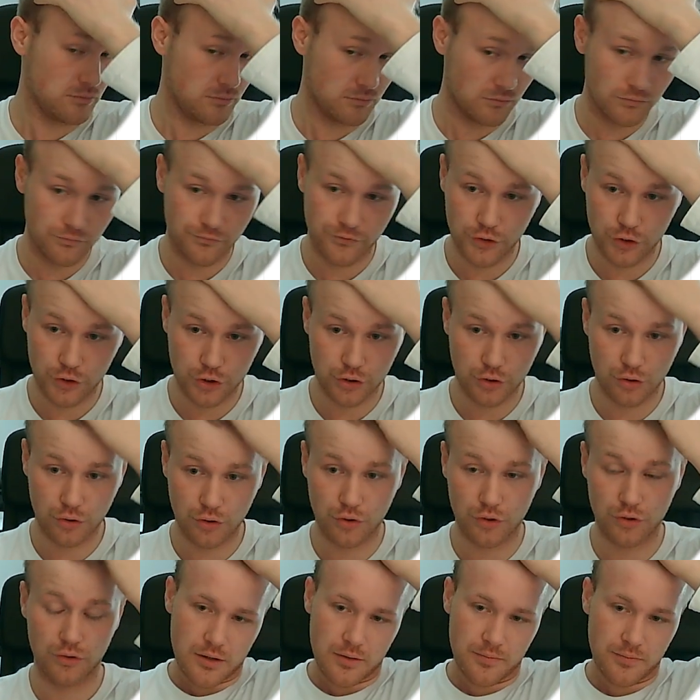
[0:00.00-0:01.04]
for
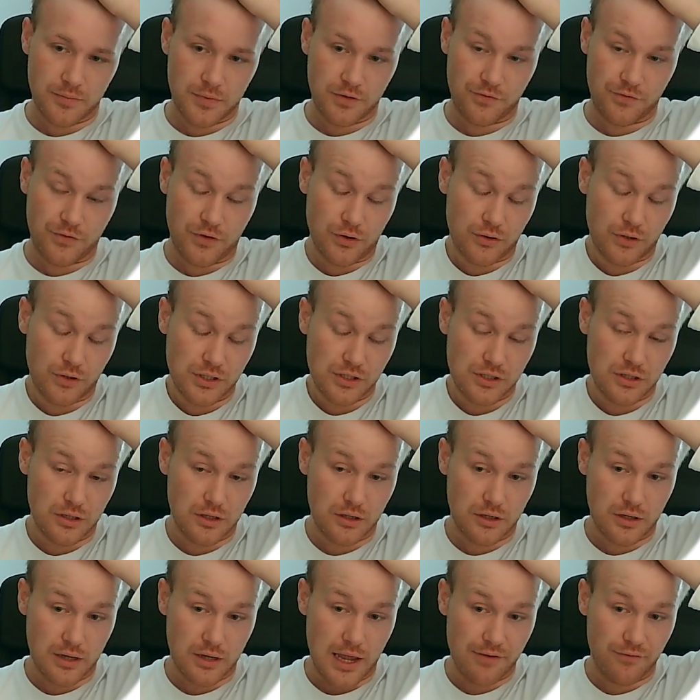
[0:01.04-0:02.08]
sure. If you're
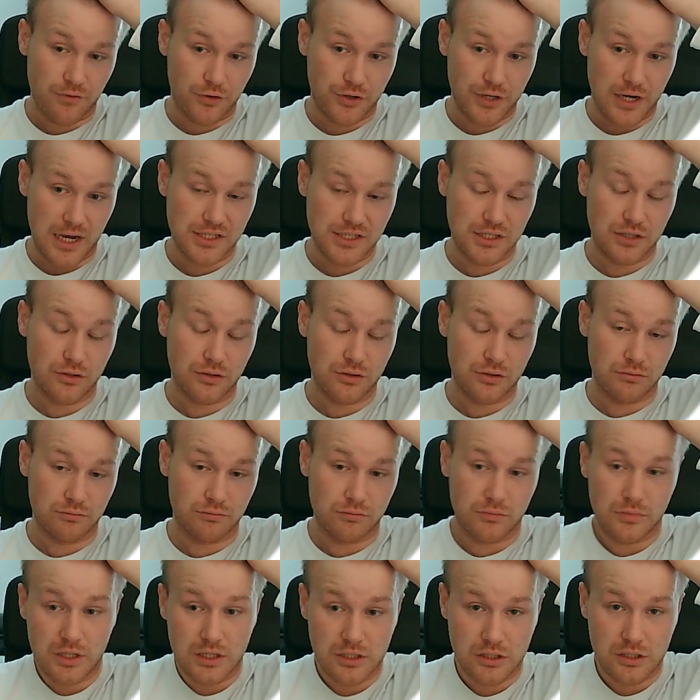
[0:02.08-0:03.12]
advertising
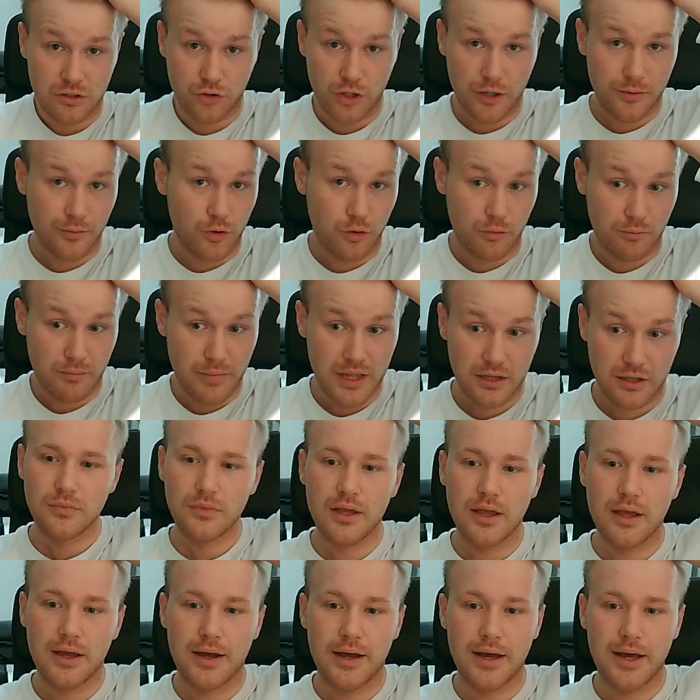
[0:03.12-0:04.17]
on Instagram or
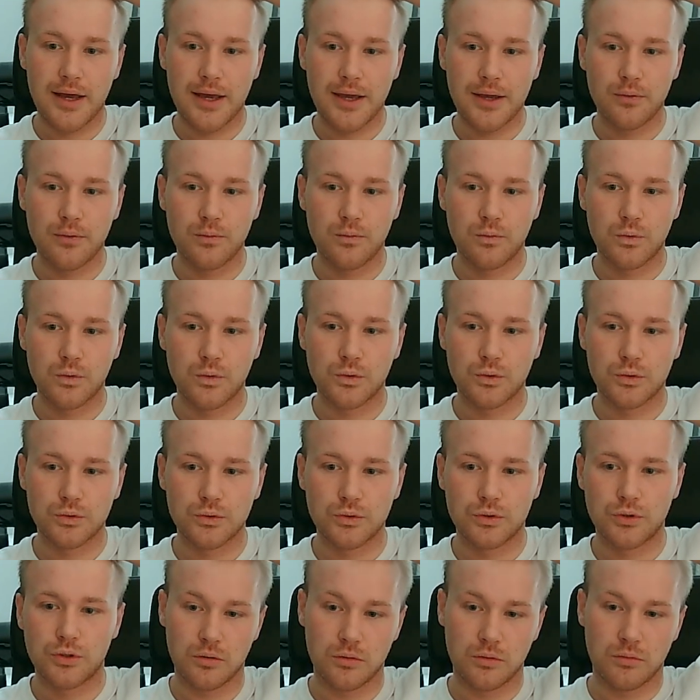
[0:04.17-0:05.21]
Meta, I
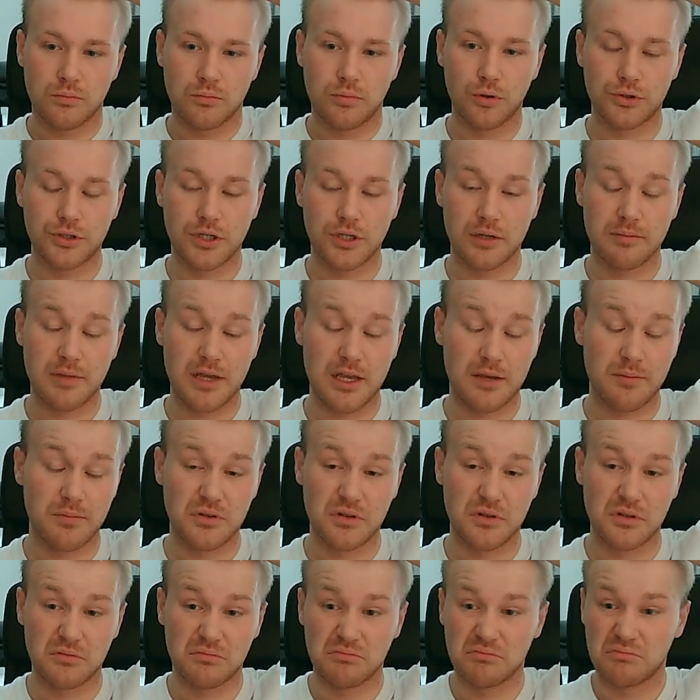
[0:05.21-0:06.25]
would put in
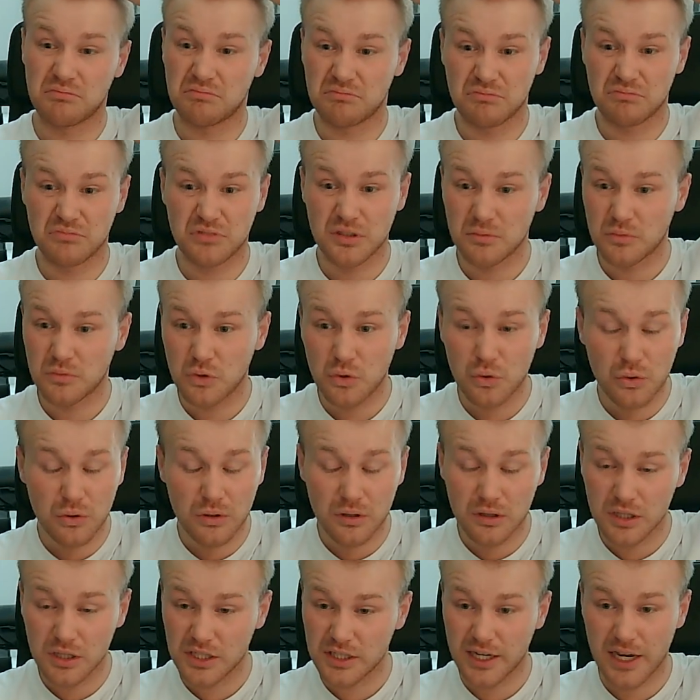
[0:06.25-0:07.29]
maybe some
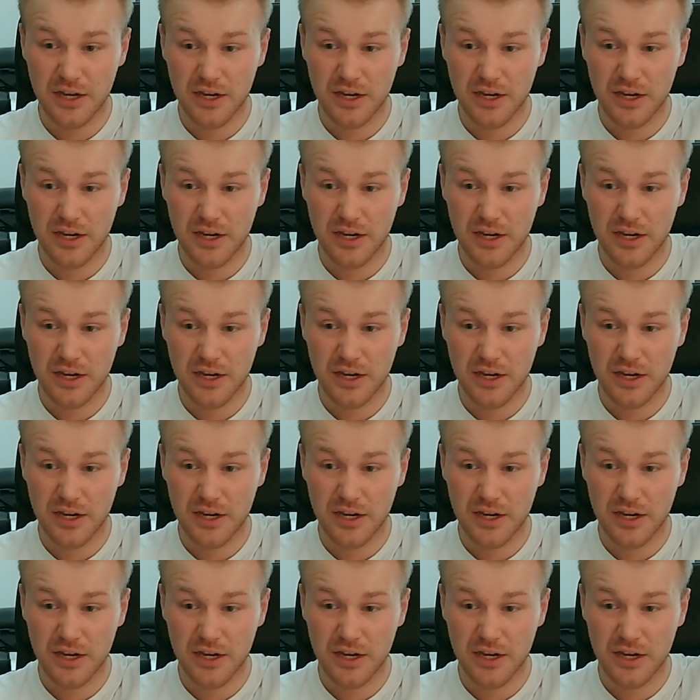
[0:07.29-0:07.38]
Google link.